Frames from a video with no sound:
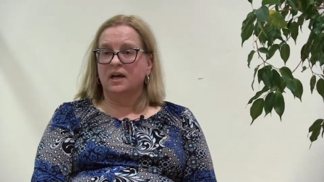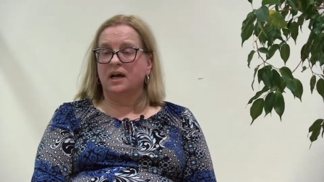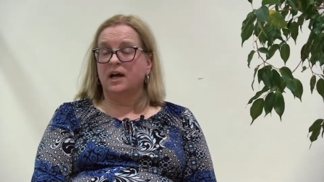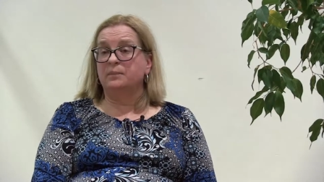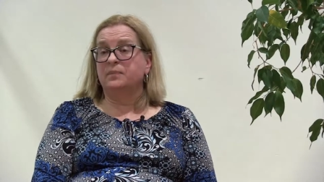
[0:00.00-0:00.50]

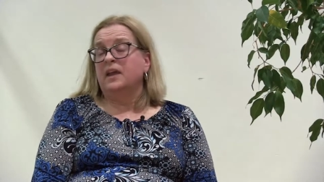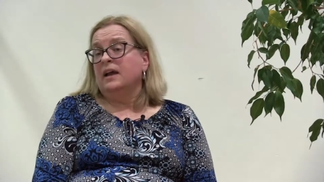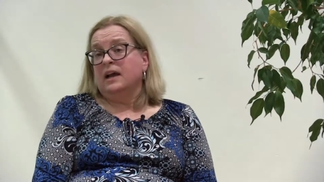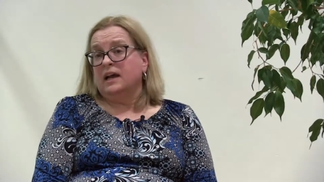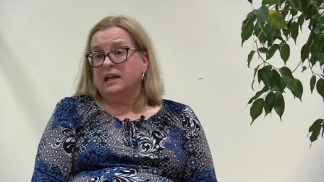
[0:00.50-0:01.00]
um,
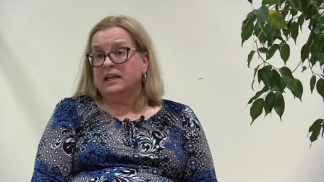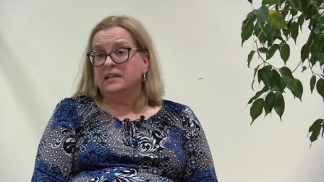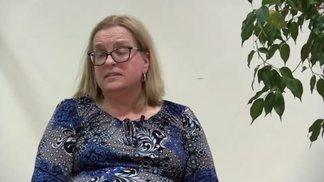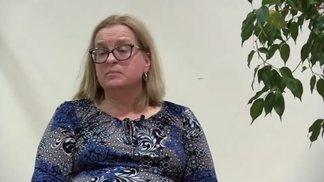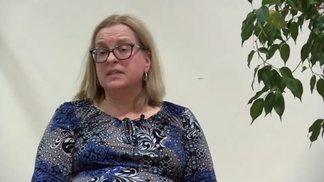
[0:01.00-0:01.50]
uh,
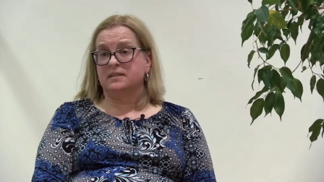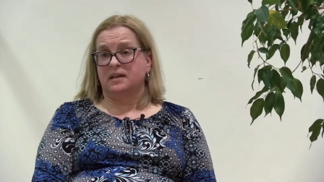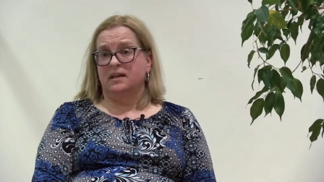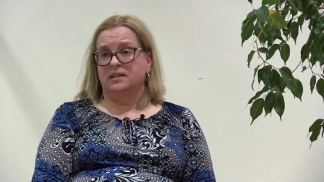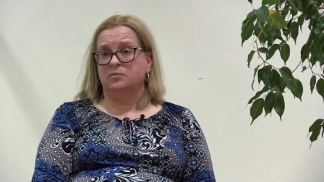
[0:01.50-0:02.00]
is a
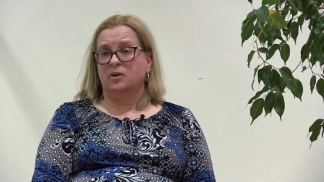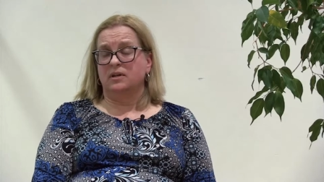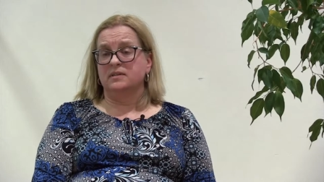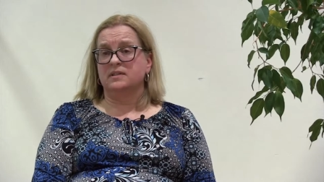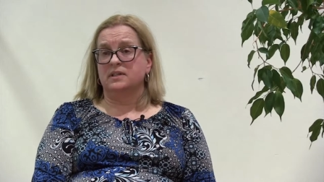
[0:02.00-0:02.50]
misguided
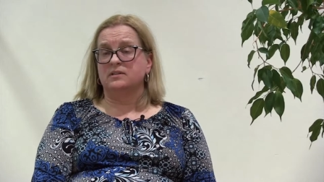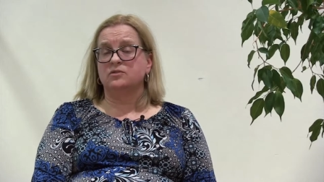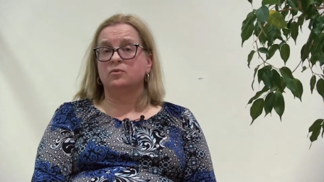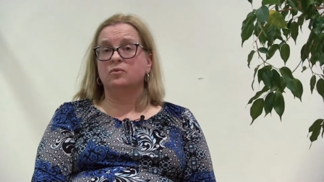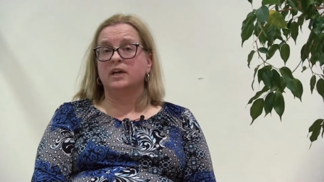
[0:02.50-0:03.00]
policy.
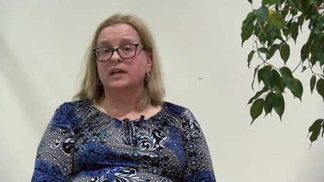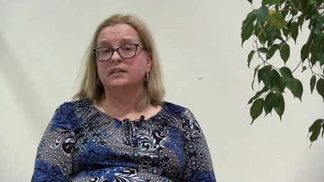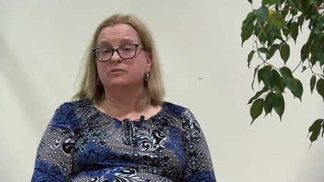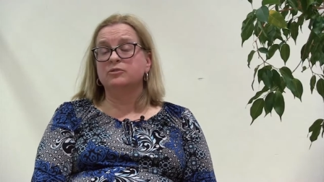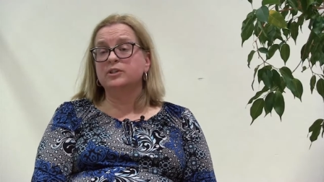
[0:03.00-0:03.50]
So
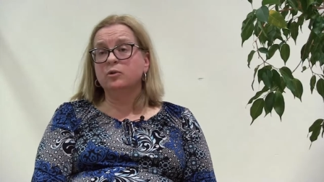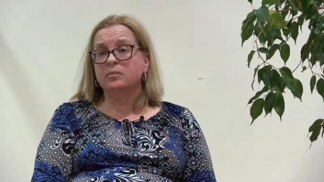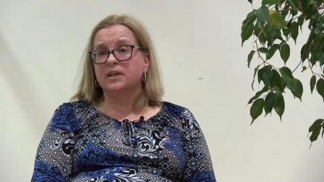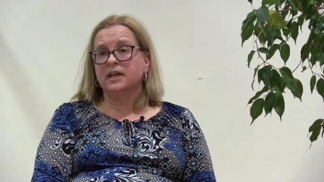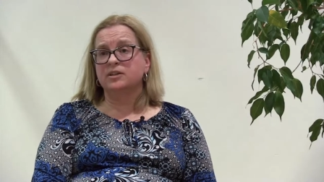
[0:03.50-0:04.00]
in
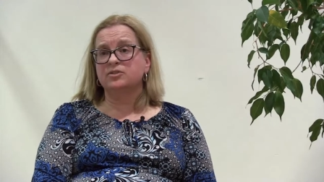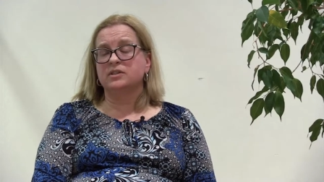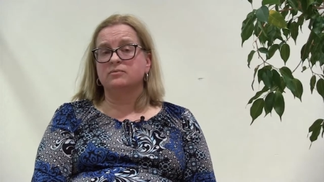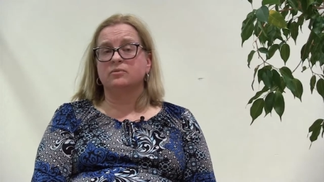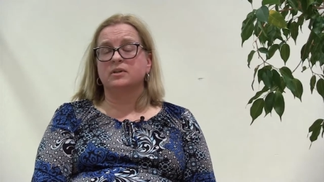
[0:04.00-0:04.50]
renewable
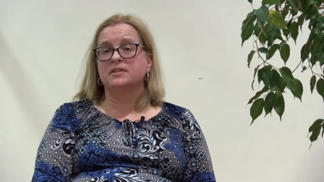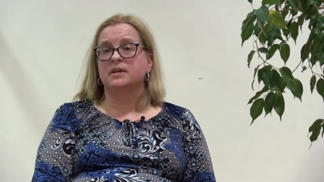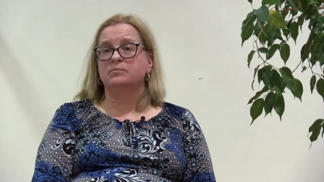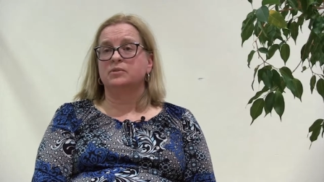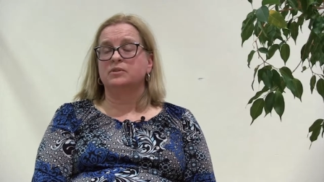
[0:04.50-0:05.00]
energy, for
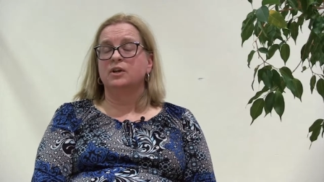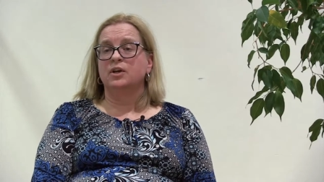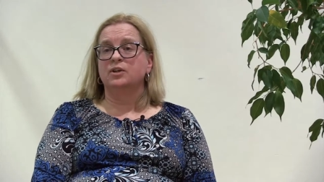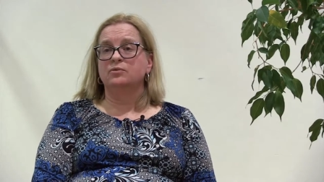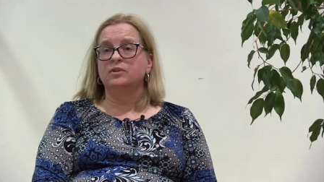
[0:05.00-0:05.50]
example,
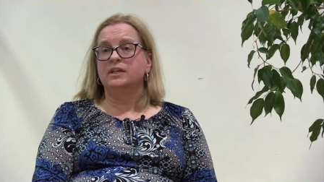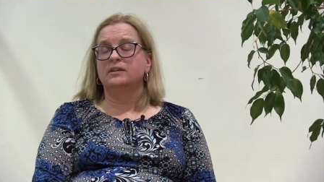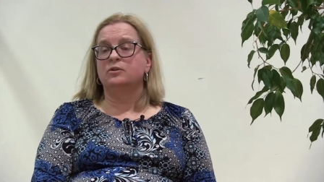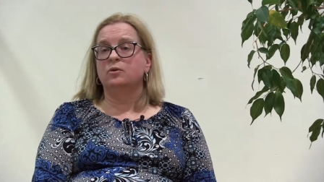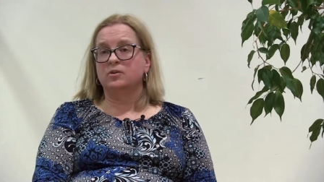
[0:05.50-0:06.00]
you
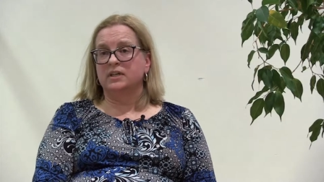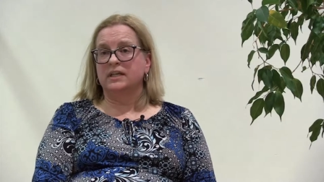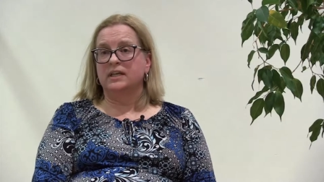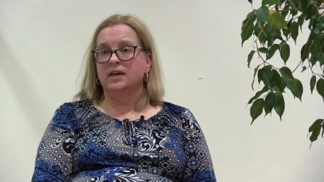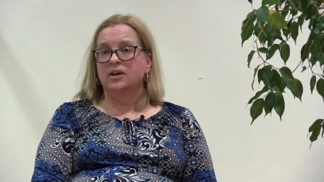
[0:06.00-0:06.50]
need
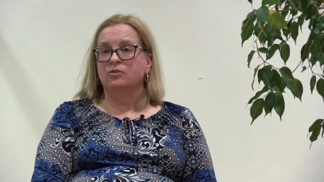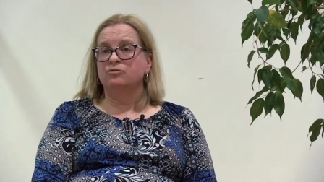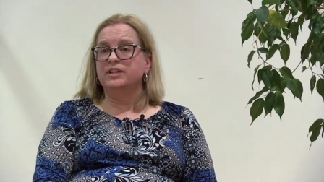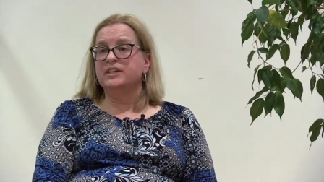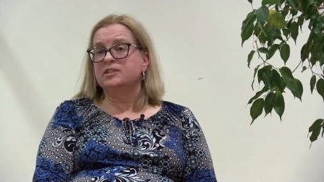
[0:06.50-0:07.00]
locally
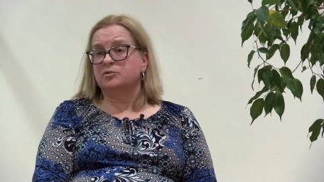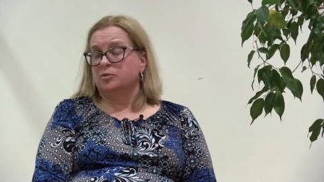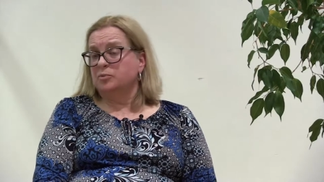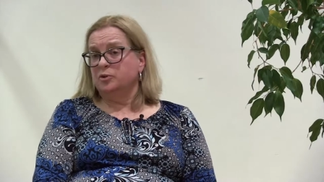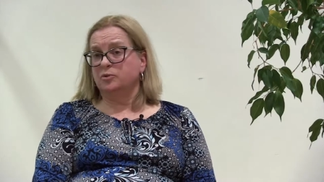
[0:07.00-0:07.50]

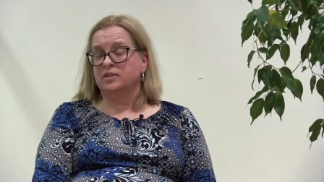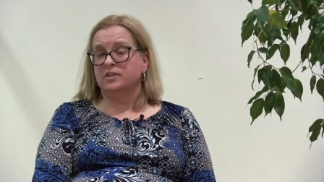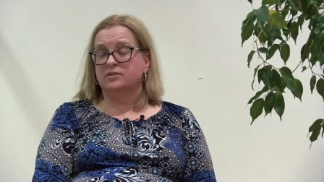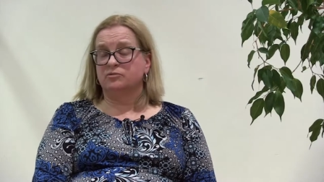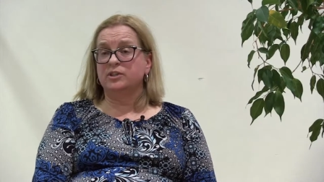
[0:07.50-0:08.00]

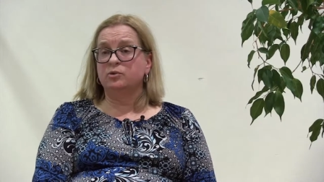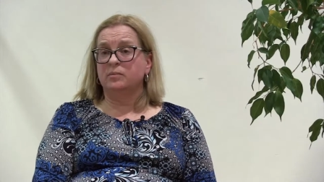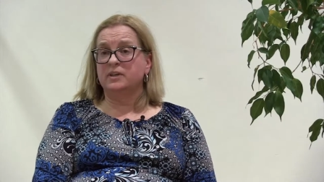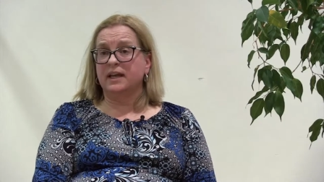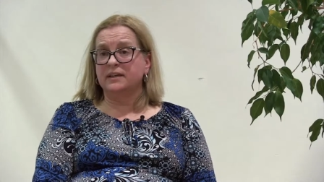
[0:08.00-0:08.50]
redistributed
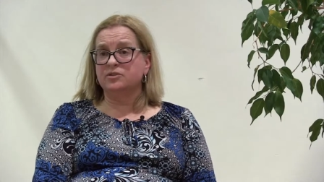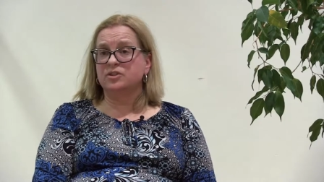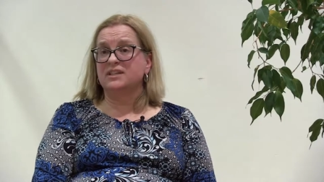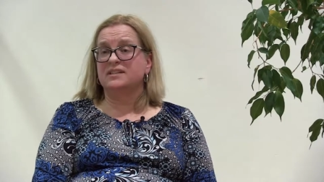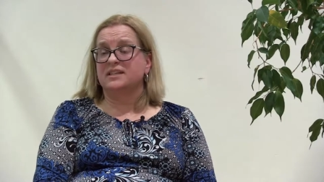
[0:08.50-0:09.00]
renewable
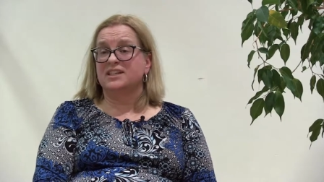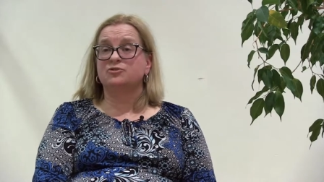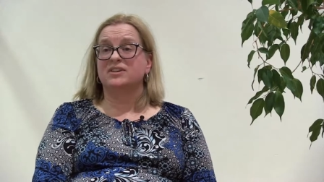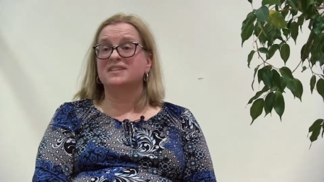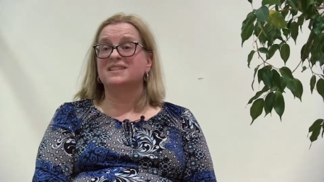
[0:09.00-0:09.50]
energy that
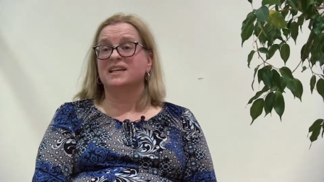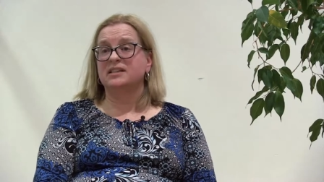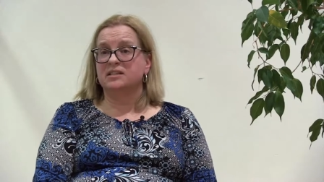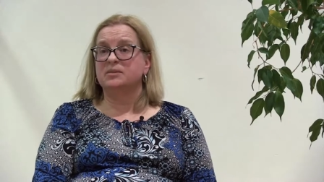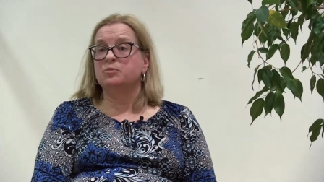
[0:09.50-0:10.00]
addresses
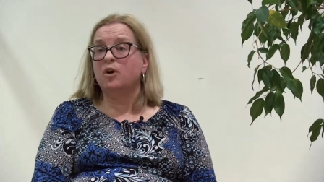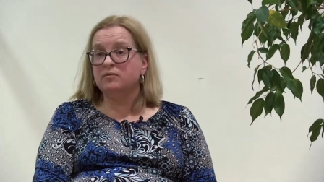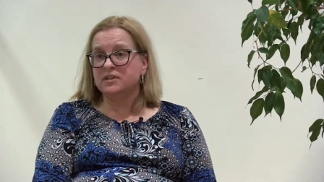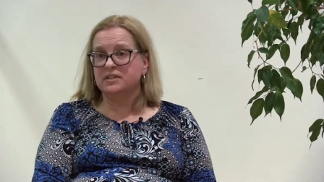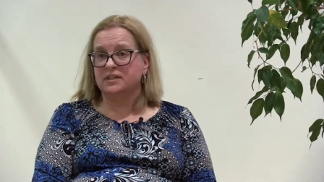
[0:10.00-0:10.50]
energy
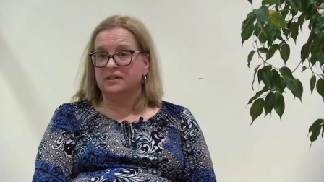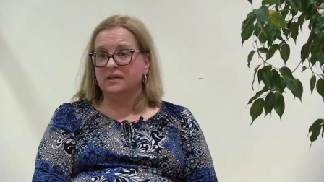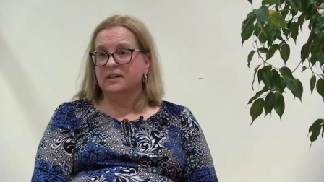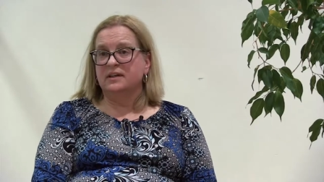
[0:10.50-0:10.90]
poverty.